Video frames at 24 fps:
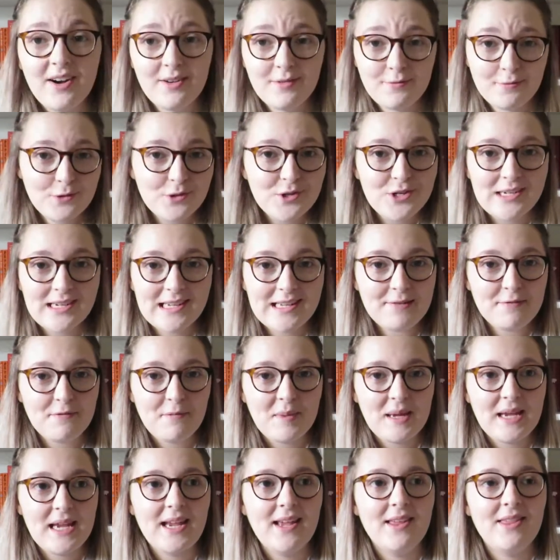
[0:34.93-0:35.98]
Unfortunately for
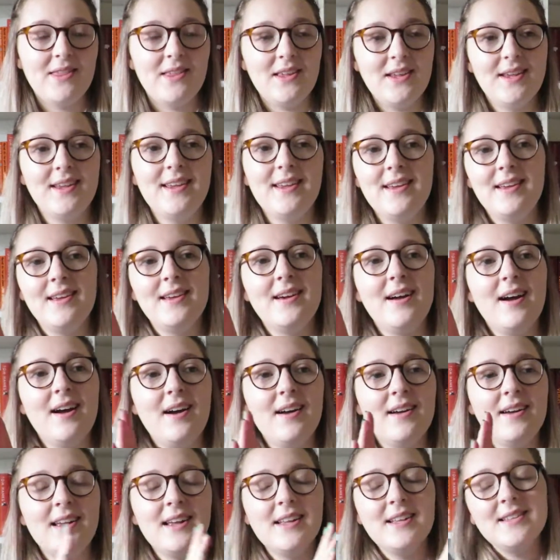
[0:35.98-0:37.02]
me, the
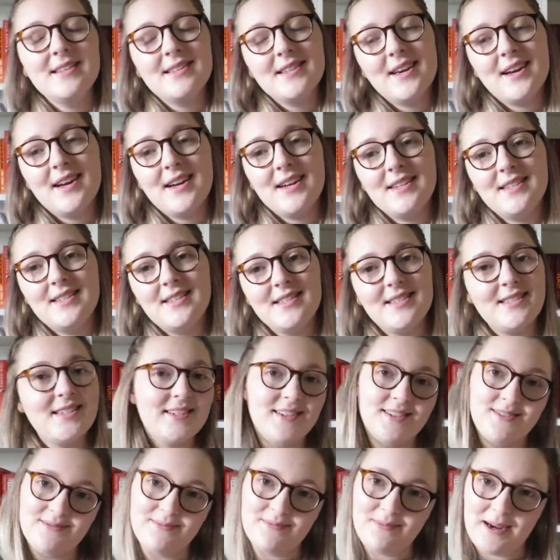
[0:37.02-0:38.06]
insides
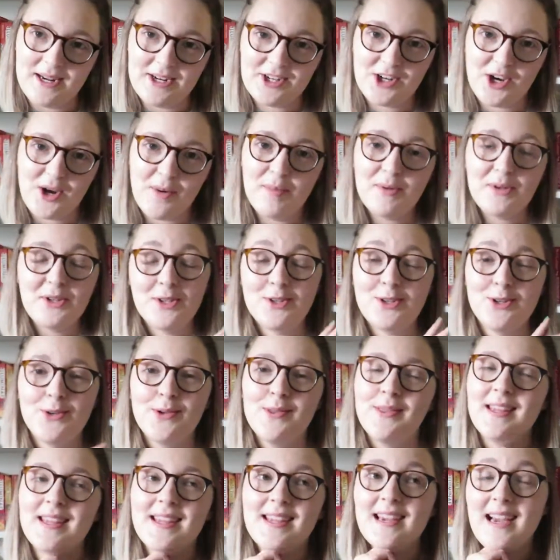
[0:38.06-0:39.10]
didn't match up
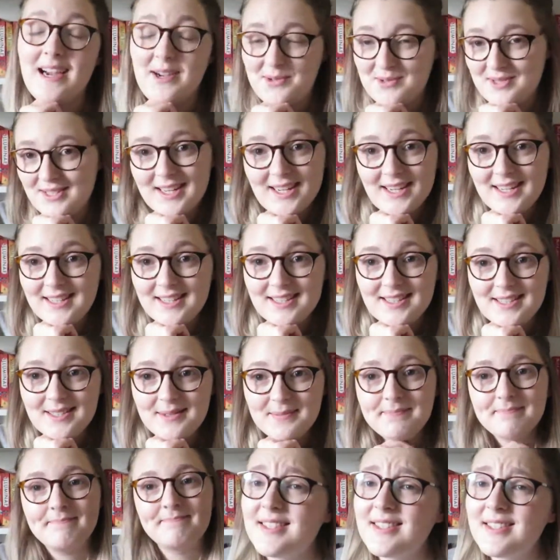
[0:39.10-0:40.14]
to the
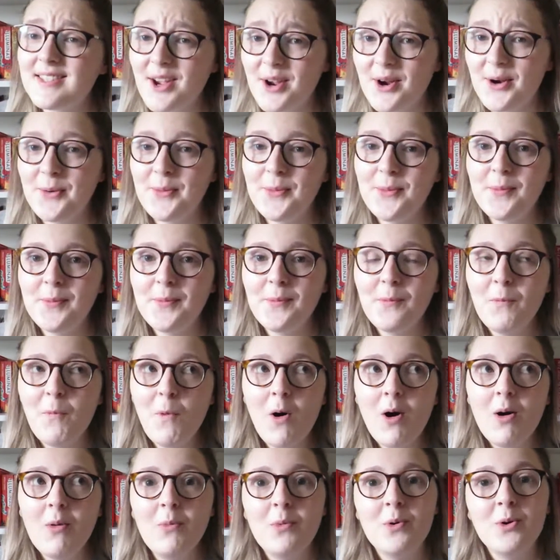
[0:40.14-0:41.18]
outsides. So
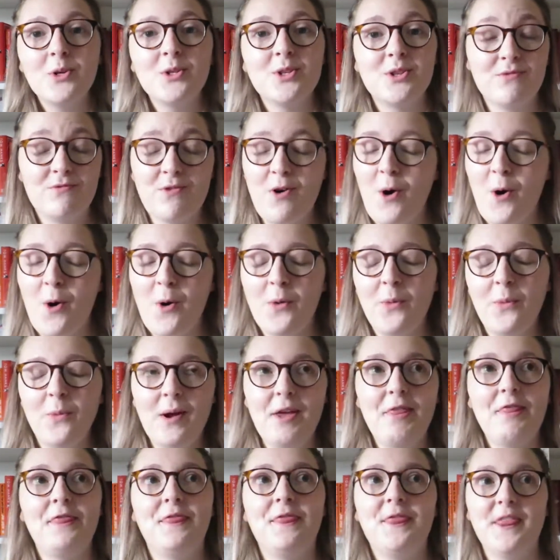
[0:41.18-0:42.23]
what was wrong
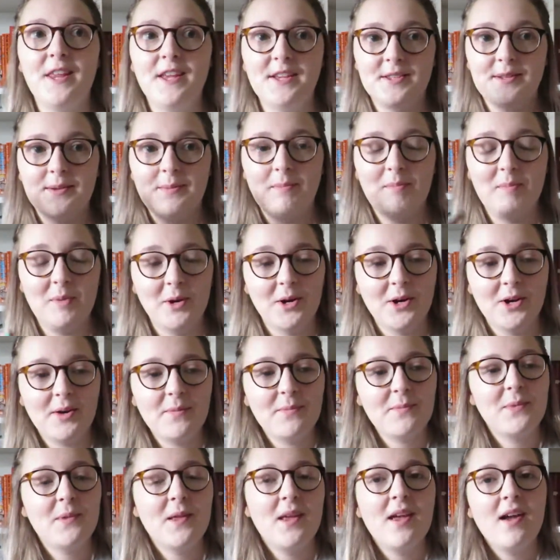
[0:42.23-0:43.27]
with this book?
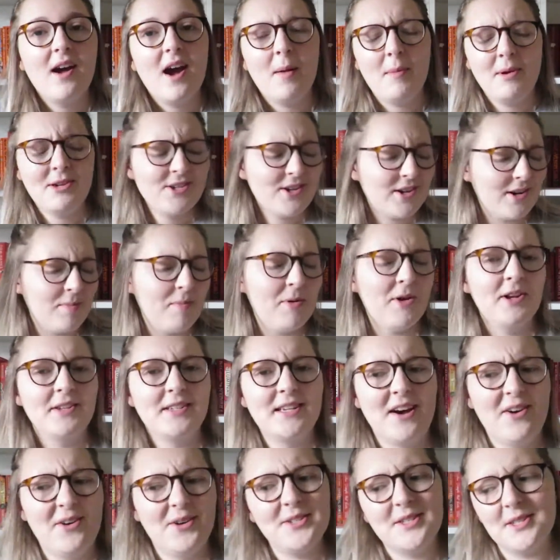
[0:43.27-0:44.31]
I'm actually going to put
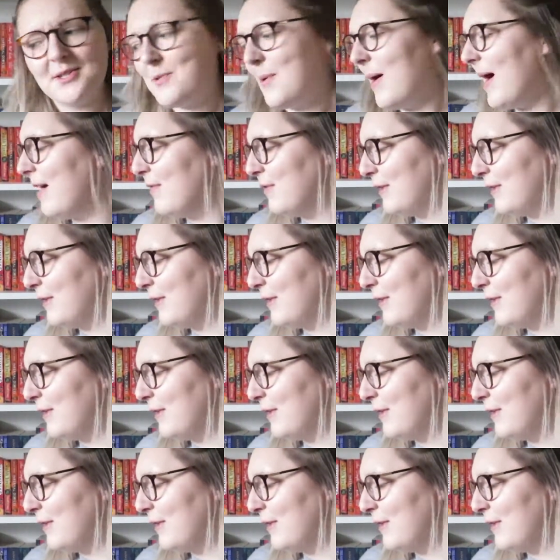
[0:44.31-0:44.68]
it down because it's quite